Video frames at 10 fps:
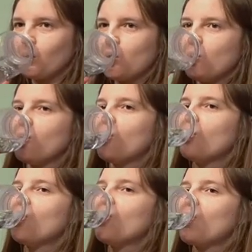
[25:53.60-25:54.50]

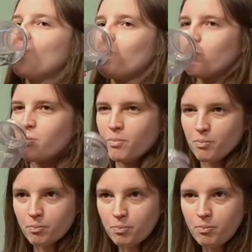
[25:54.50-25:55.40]

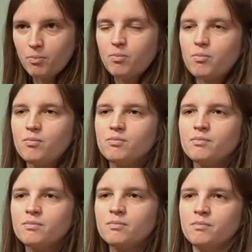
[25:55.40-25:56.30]

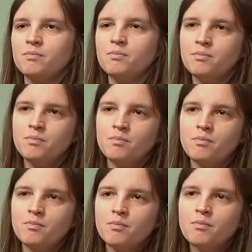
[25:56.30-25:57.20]

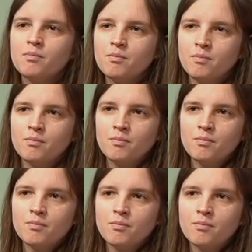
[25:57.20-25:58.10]

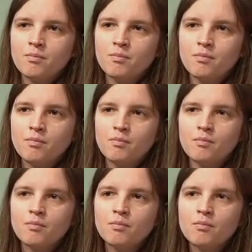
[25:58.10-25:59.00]

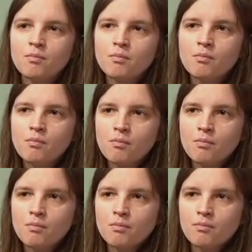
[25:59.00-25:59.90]

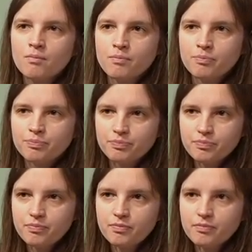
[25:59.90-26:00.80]

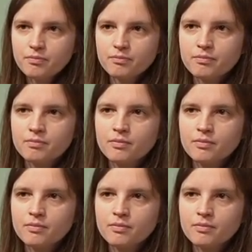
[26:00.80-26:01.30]
Nobody speaks.